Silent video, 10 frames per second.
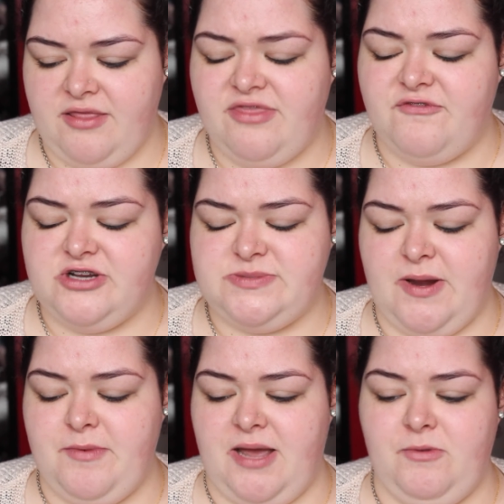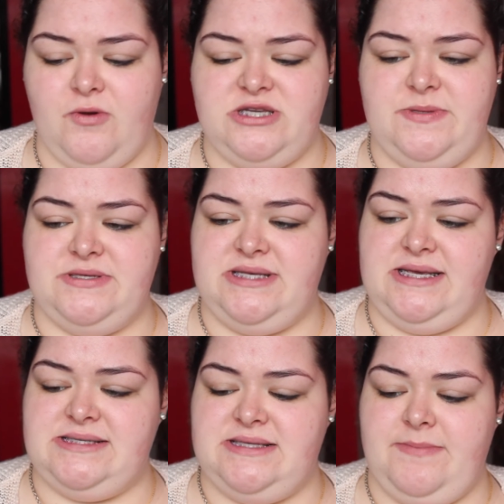the first primer I'm going to be
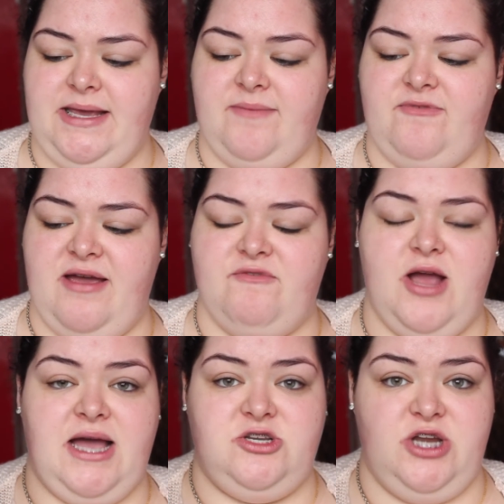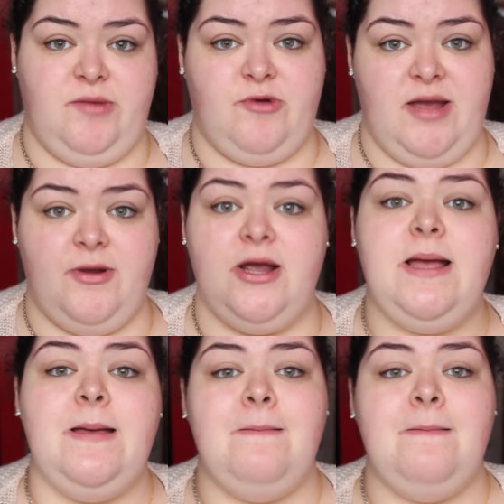using is the Makeup Forever Hydrating Primer.